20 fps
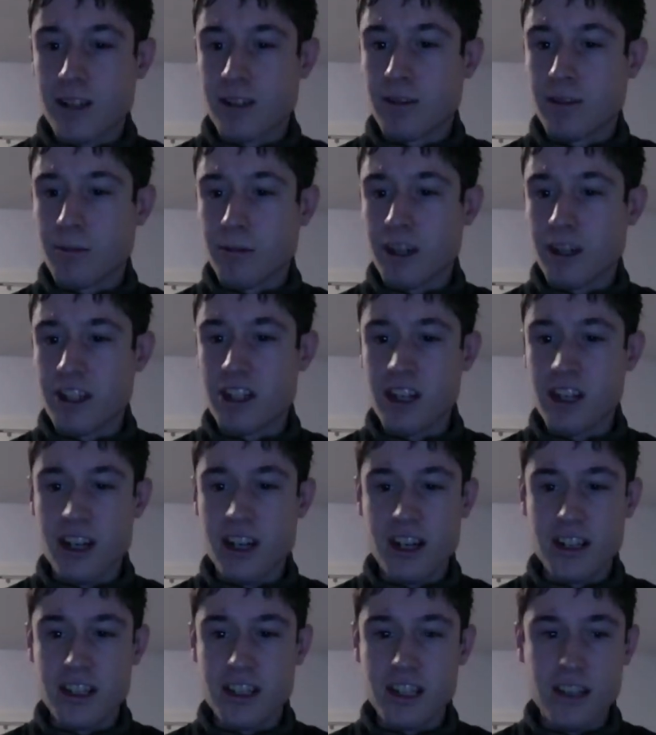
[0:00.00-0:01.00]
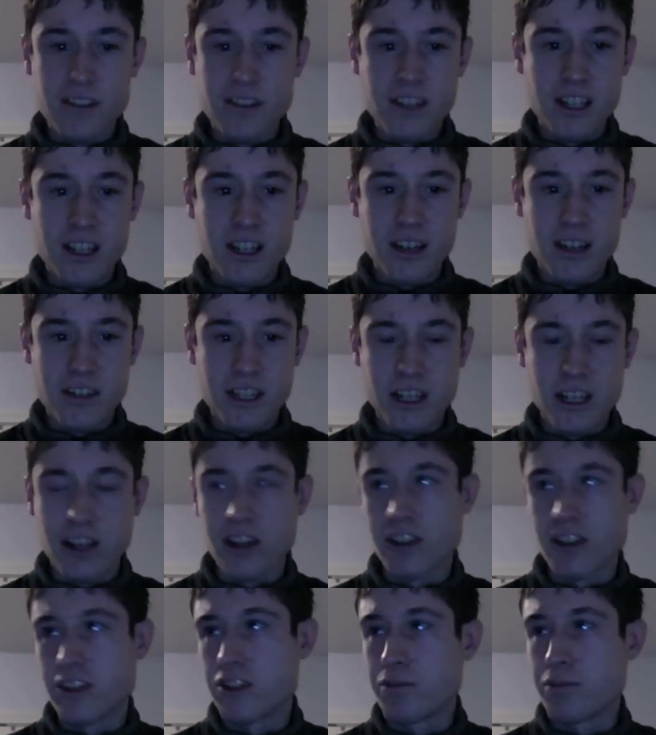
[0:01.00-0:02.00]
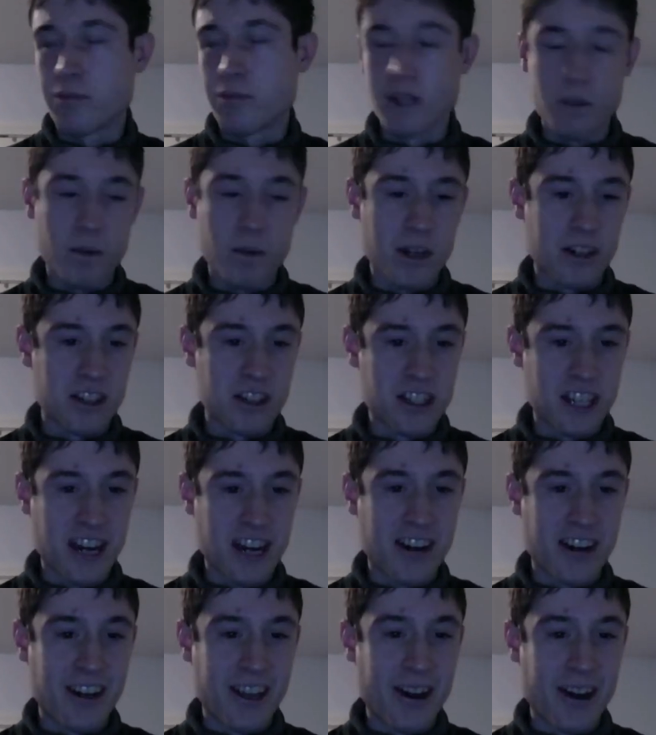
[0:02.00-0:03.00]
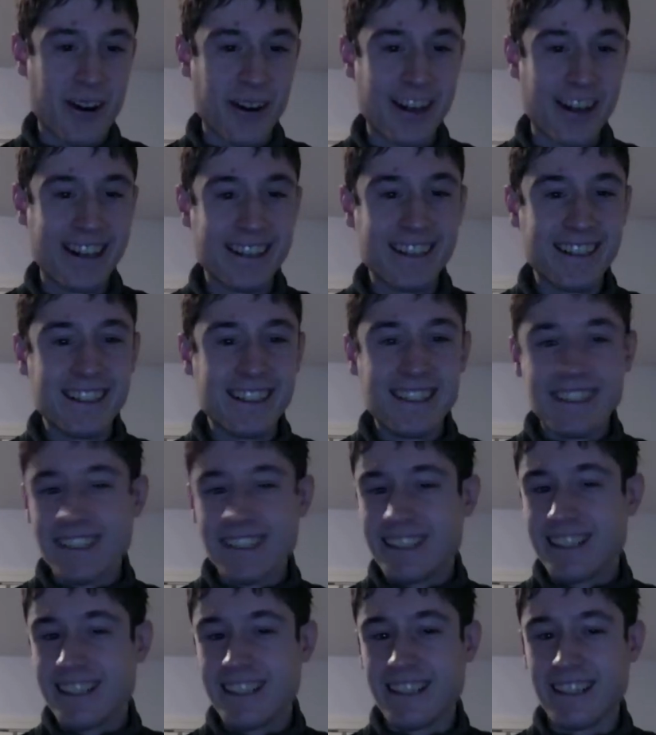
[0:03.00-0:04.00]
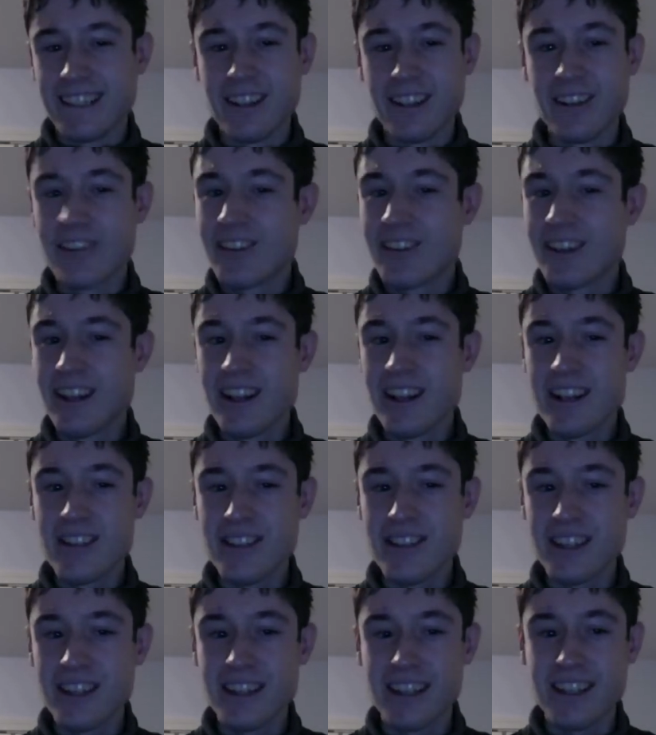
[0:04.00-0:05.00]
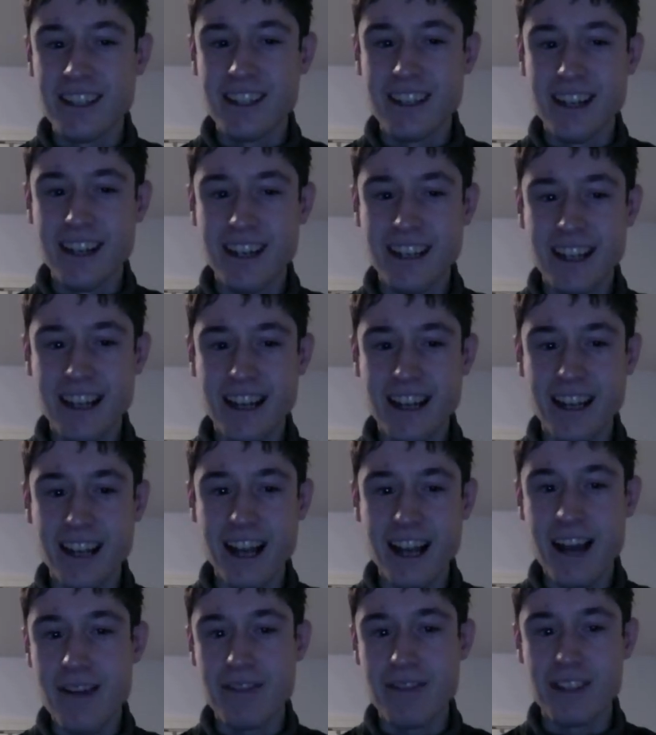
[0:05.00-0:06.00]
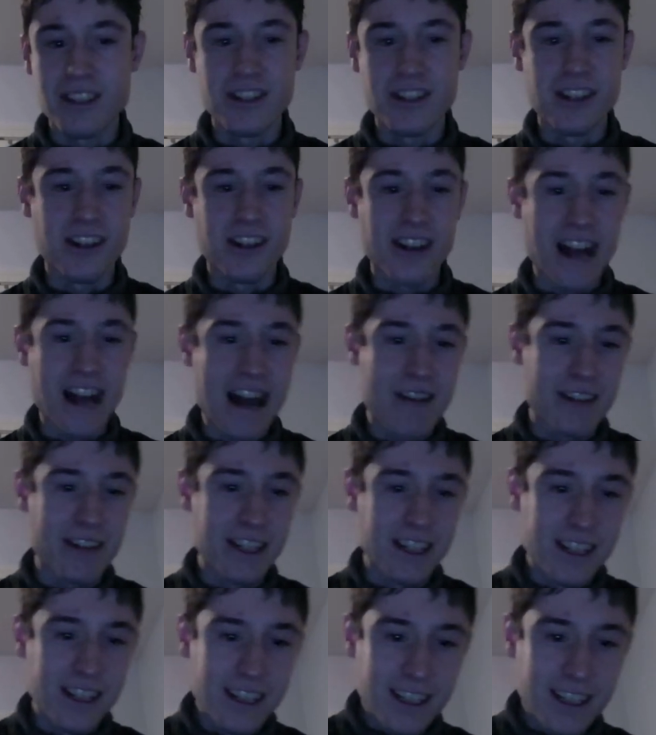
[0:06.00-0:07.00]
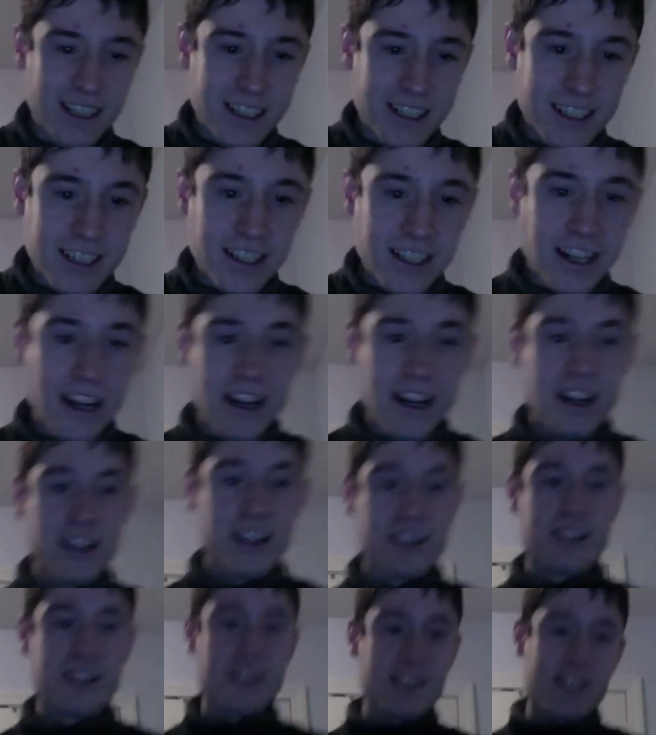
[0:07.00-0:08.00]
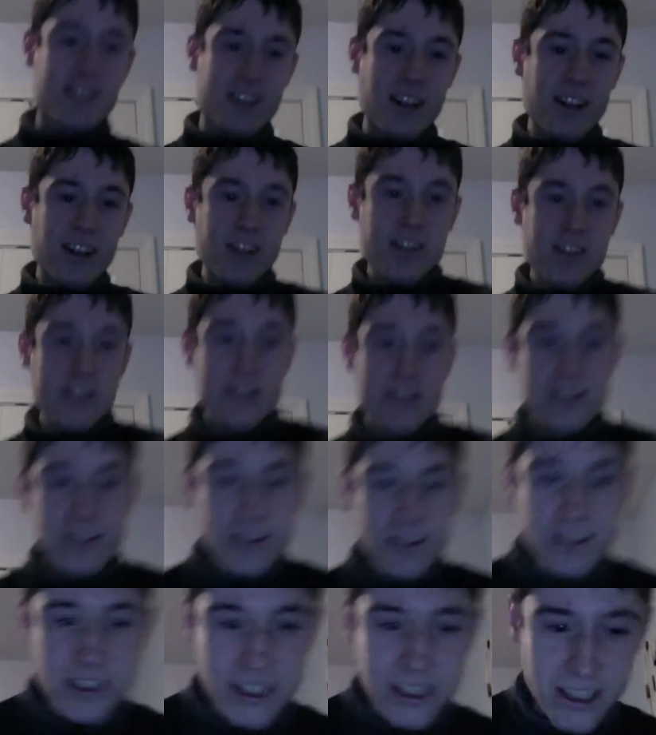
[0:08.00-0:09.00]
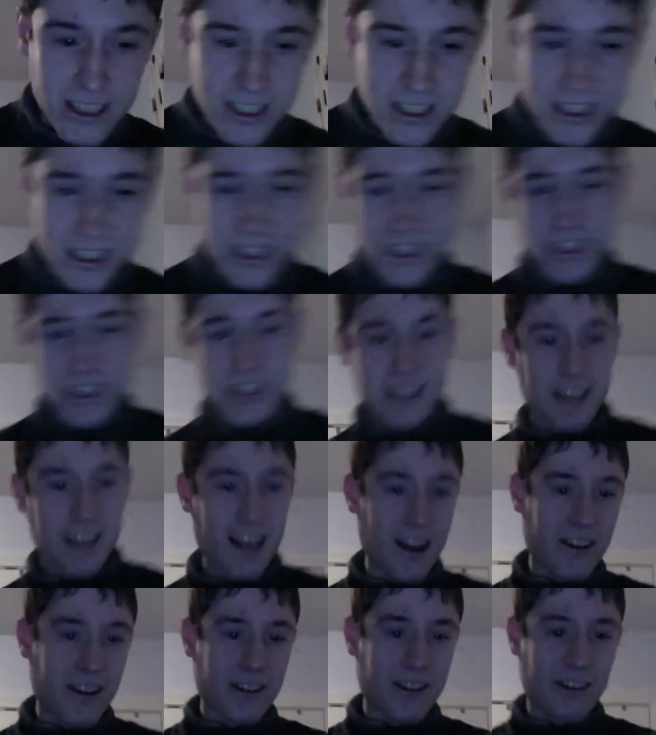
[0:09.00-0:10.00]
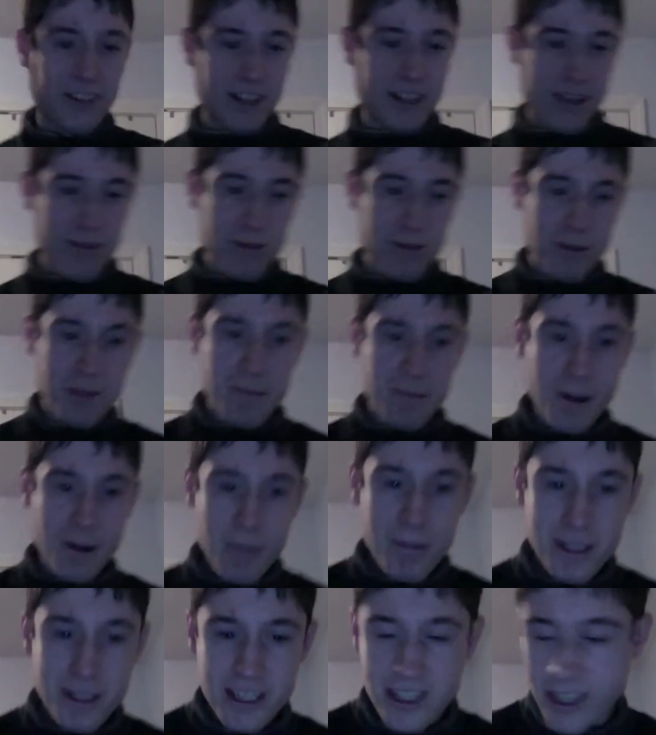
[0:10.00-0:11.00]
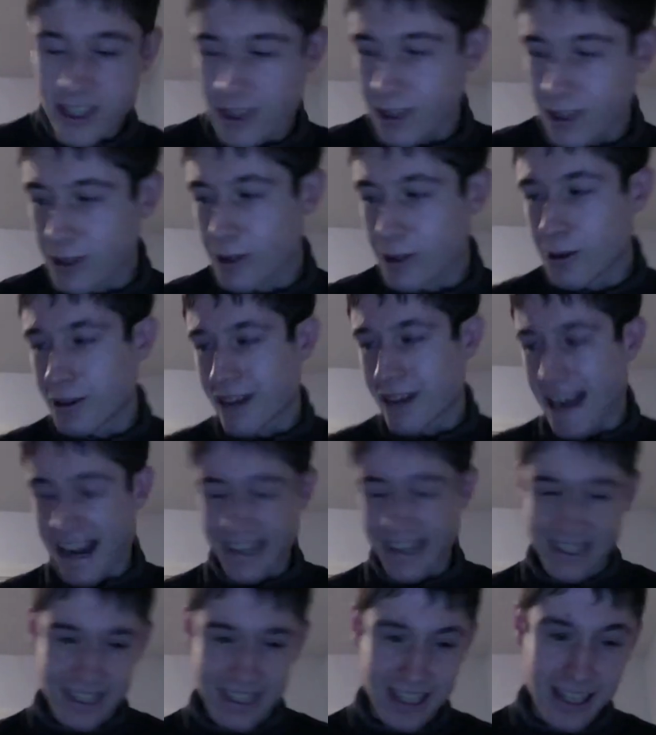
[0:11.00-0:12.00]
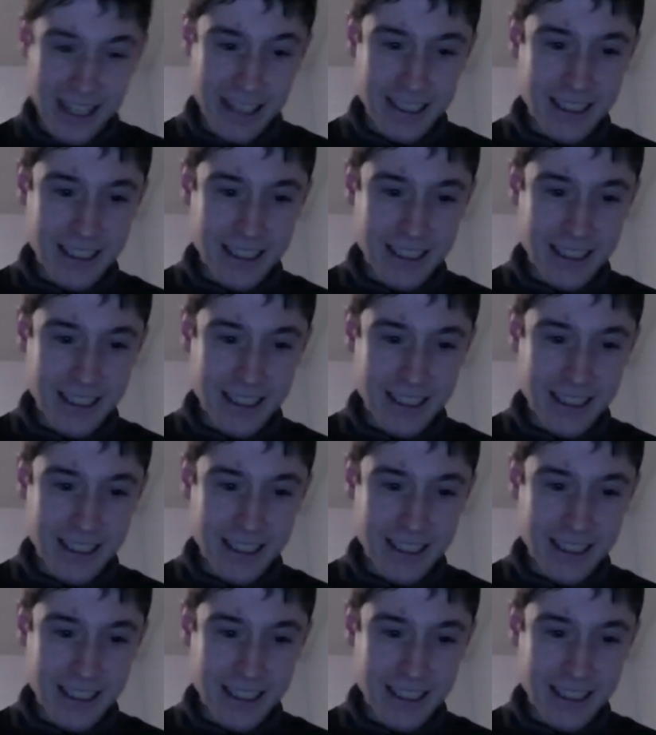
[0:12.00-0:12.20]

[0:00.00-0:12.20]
watch it on TV, and I was like, oh, this is much better in stereo. You don't realize what you have until you don't have it. Dr. Seuss's now. We go from the Muppets to the Lorax.